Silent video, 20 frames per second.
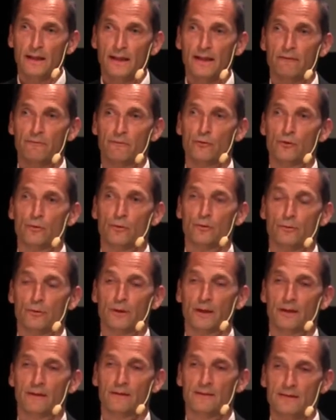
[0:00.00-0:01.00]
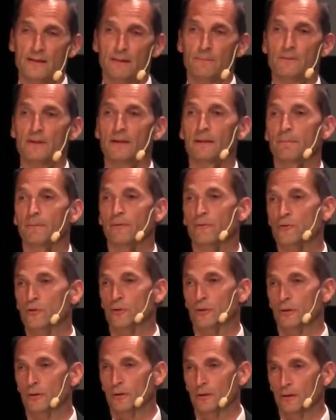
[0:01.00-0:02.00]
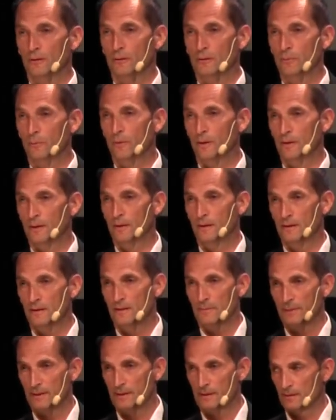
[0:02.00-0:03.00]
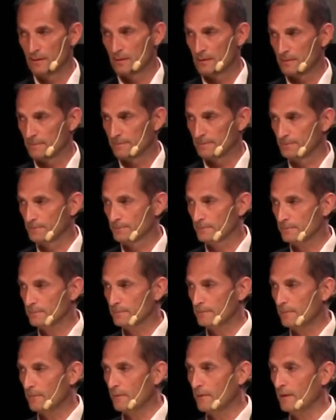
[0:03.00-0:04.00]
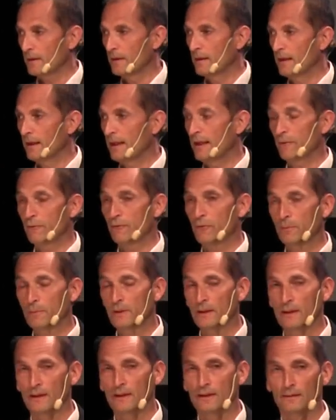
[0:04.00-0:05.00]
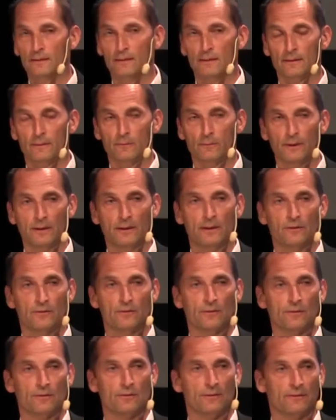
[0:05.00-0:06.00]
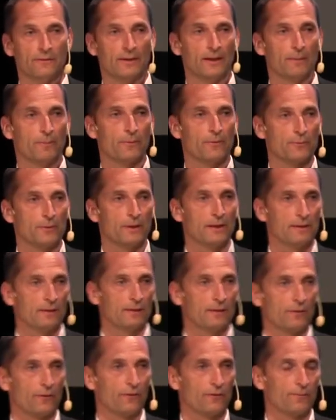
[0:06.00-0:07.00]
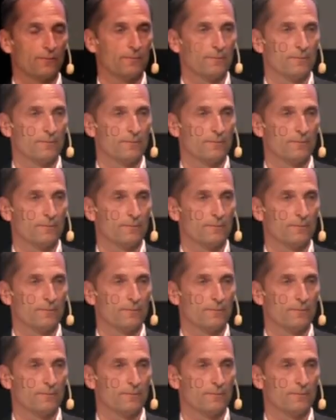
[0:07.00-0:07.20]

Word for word: have to create some type of circular loop within this business. And for me, we need to develop three things.